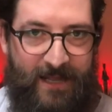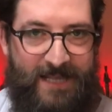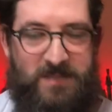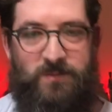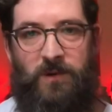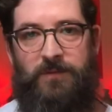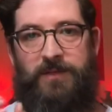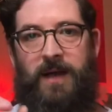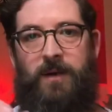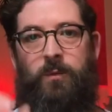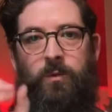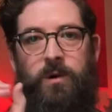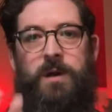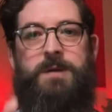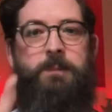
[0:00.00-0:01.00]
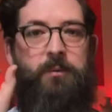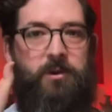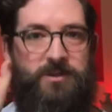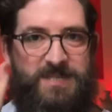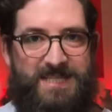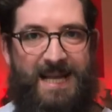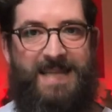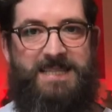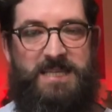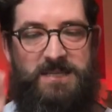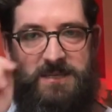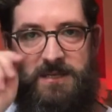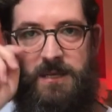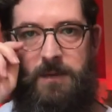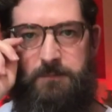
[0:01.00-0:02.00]
That's what that word
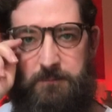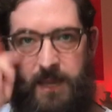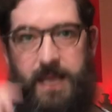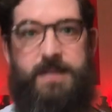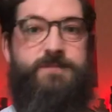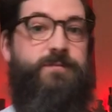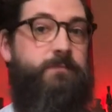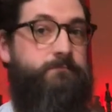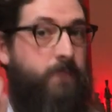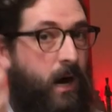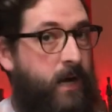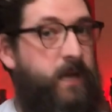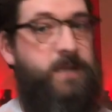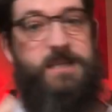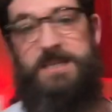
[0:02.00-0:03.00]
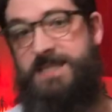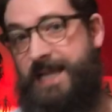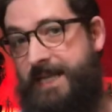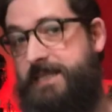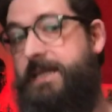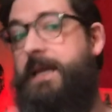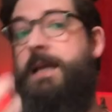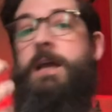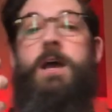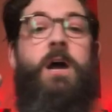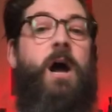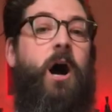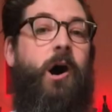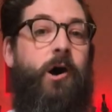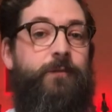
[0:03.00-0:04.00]
prostatis means from my understanding
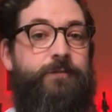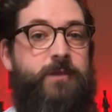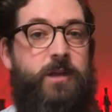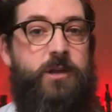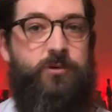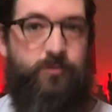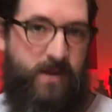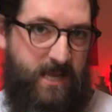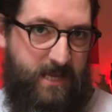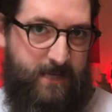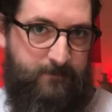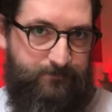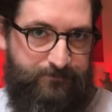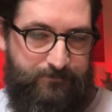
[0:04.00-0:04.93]
of the Greek.